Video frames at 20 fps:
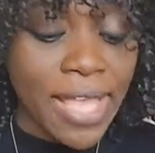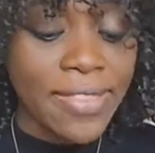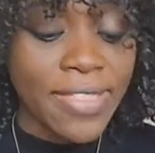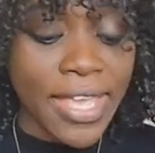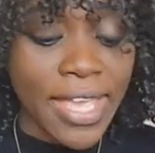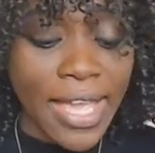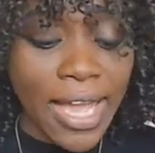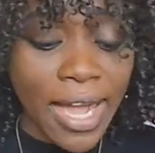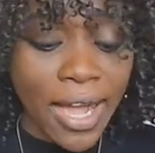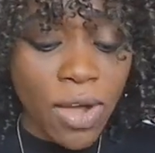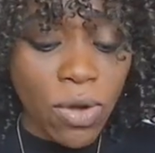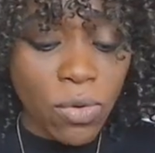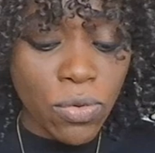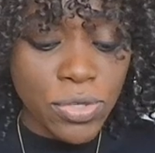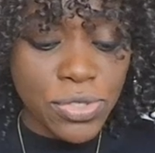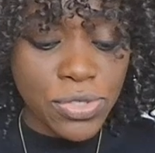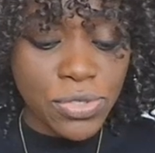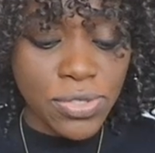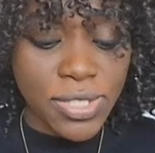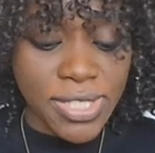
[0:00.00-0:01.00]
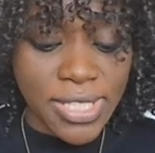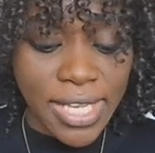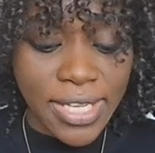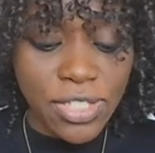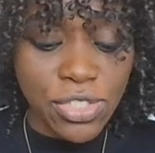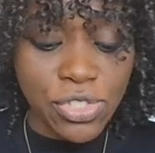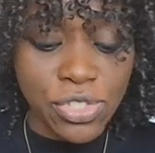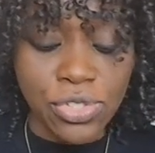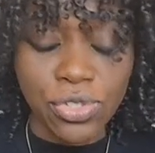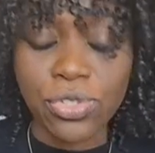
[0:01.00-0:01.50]
They are also
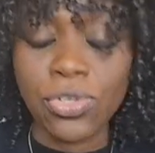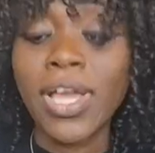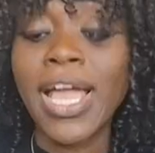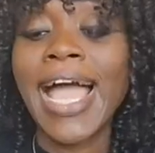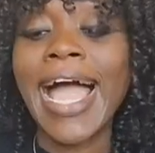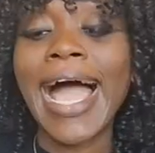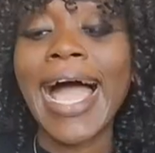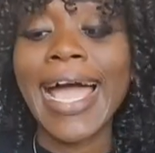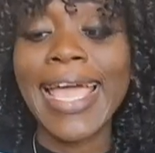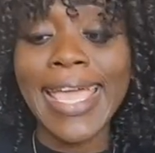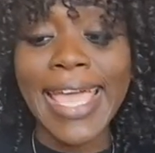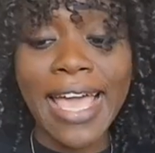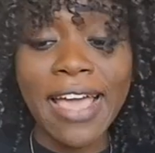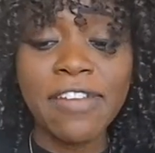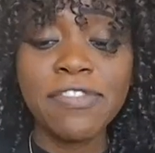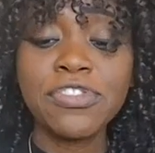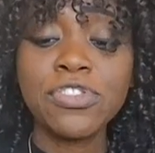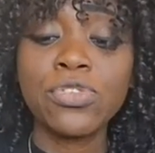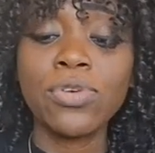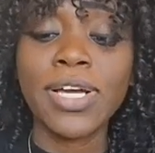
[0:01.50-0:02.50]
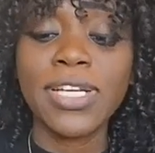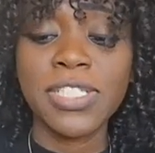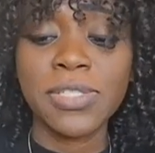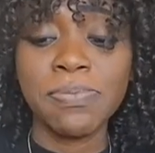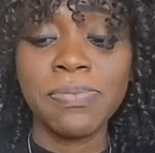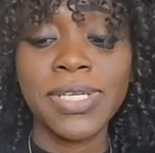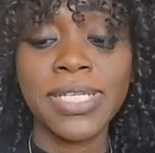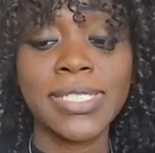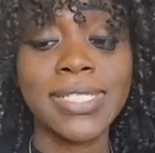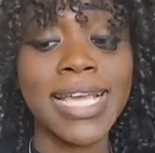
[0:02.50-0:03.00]
saying to you, I have to
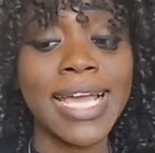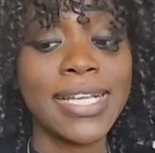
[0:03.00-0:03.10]
admit,